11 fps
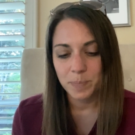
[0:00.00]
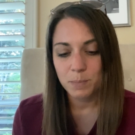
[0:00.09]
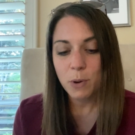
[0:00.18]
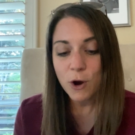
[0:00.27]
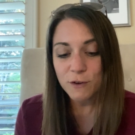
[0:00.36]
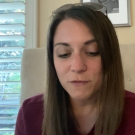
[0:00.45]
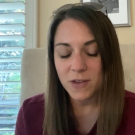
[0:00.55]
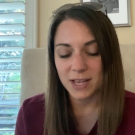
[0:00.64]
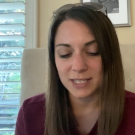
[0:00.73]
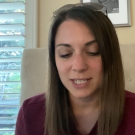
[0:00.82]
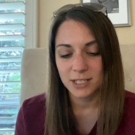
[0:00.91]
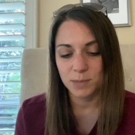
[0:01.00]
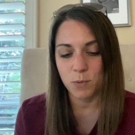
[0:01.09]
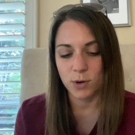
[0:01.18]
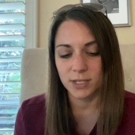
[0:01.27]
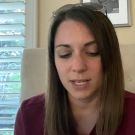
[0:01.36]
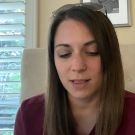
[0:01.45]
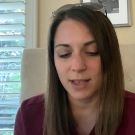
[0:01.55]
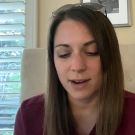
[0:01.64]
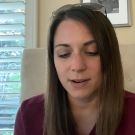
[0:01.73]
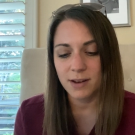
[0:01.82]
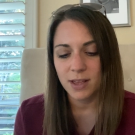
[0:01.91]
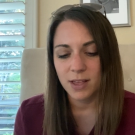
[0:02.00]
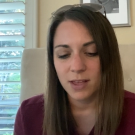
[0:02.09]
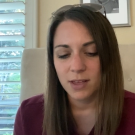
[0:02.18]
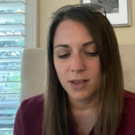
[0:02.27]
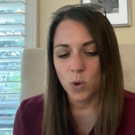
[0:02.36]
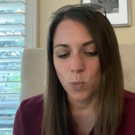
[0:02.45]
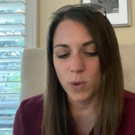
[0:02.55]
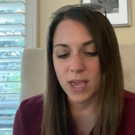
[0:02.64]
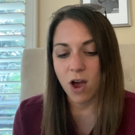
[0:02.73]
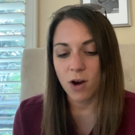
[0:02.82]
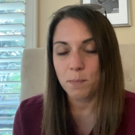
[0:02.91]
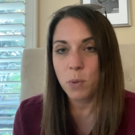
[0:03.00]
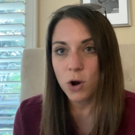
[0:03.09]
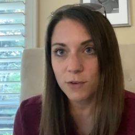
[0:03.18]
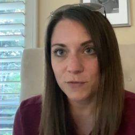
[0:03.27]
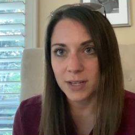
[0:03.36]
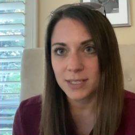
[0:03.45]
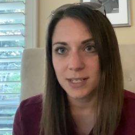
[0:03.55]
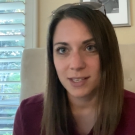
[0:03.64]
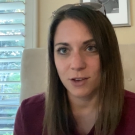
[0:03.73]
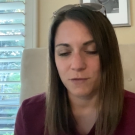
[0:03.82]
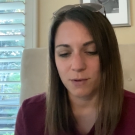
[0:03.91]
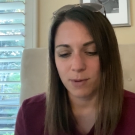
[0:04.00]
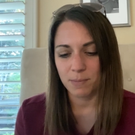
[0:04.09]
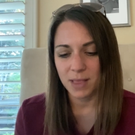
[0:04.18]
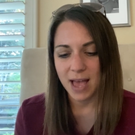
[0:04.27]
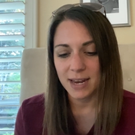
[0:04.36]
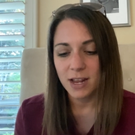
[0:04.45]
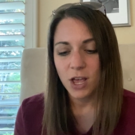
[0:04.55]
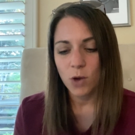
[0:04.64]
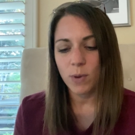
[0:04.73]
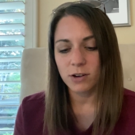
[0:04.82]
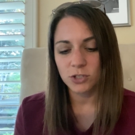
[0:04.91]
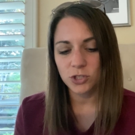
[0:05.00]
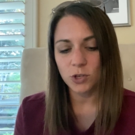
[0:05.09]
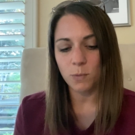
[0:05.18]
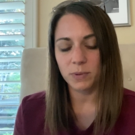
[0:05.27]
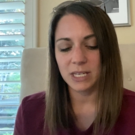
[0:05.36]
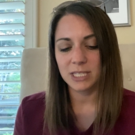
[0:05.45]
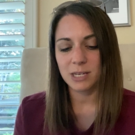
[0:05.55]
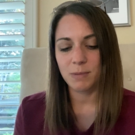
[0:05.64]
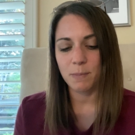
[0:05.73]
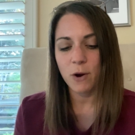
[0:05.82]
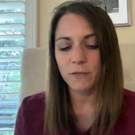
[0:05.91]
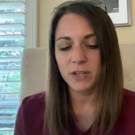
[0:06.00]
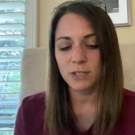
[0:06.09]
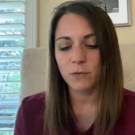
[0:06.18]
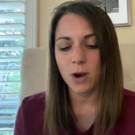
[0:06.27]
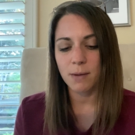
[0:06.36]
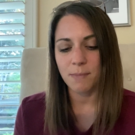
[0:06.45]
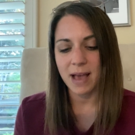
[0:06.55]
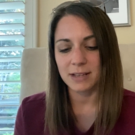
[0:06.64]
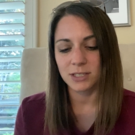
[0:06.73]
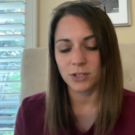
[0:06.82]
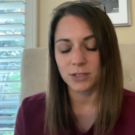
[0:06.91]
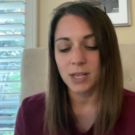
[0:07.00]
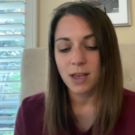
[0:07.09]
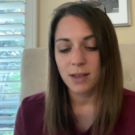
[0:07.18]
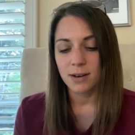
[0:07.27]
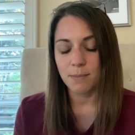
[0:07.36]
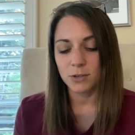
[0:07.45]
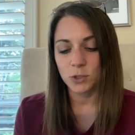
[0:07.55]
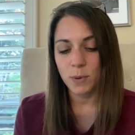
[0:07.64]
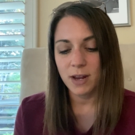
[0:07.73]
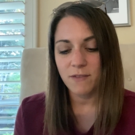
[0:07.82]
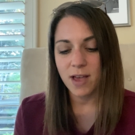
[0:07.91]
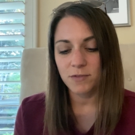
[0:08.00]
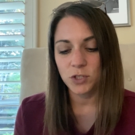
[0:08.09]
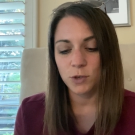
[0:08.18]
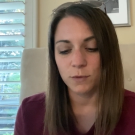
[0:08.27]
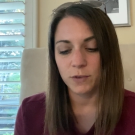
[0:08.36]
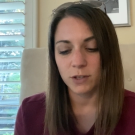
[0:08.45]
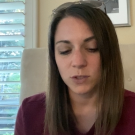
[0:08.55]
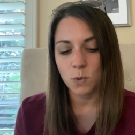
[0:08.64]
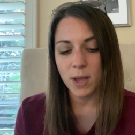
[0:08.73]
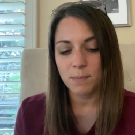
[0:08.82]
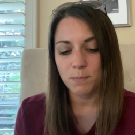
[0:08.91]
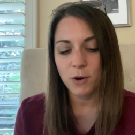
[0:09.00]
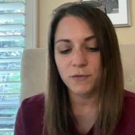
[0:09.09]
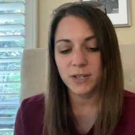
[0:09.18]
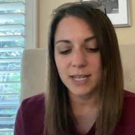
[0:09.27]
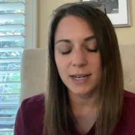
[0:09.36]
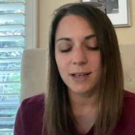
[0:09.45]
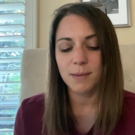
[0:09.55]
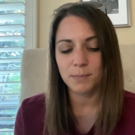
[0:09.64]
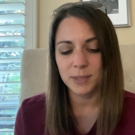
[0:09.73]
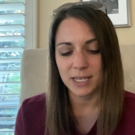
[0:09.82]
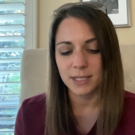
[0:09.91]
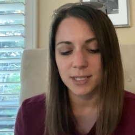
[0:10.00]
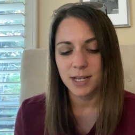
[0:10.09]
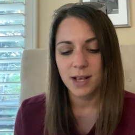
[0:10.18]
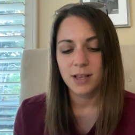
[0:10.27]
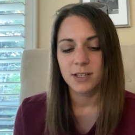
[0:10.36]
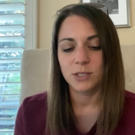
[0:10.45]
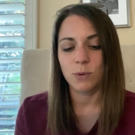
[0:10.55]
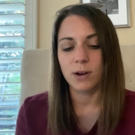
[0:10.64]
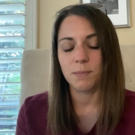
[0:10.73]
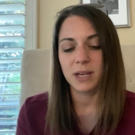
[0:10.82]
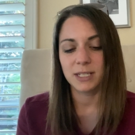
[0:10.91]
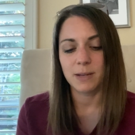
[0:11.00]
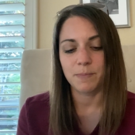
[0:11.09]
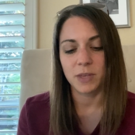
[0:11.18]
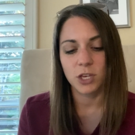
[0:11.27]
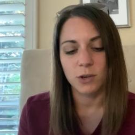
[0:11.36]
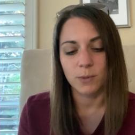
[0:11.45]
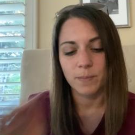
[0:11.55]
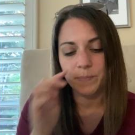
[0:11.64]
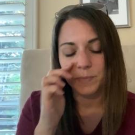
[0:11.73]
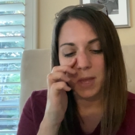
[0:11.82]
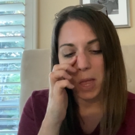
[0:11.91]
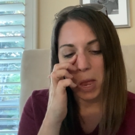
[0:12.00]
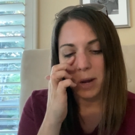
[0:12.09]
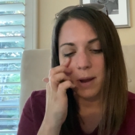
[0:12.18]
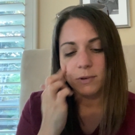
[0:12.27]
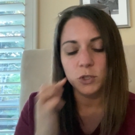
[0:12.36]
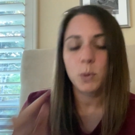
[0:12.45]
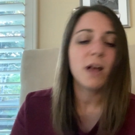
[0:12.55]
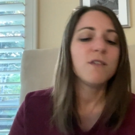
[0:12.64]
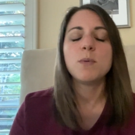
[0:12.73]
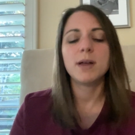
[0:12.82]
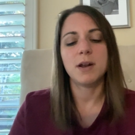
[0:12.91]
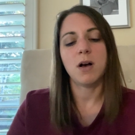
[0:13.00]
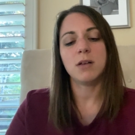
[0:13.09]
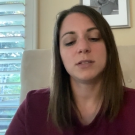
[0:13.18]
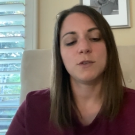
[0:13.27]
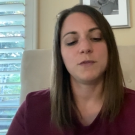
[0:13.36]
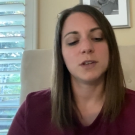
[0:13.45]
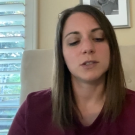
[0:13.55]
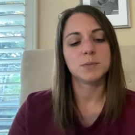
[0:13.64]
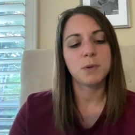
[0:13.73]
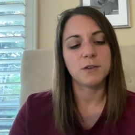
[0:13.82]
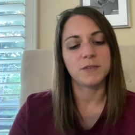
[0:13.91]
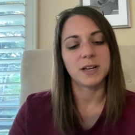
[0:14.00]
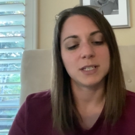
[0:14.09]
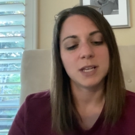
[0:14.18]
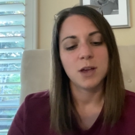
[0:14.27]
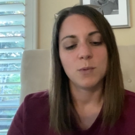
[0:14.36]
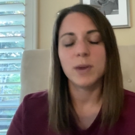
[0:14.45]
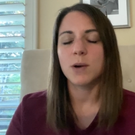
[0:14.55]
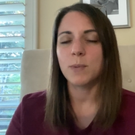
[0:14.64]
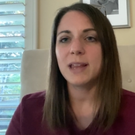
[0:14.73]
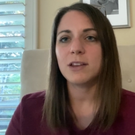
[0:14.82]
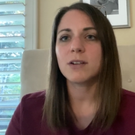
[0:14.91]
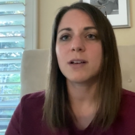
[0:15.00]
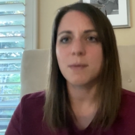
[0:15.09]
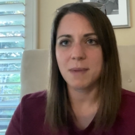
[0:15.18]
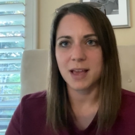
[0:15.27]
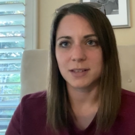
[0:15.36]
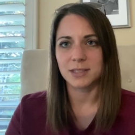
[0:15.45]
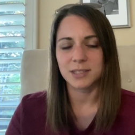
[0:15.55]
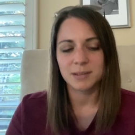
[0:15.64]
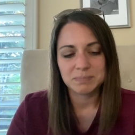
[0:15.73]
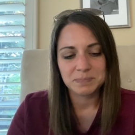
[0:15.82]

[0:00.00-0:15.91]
Perfect, Sporn declared. We are perfect, Gylfi replied. We are so pleased to be perfect for our masters. Number 25-2 feels quite perfect and complete. Soren picked up the cue. Number 12-1 also feels perfect. We await your commands.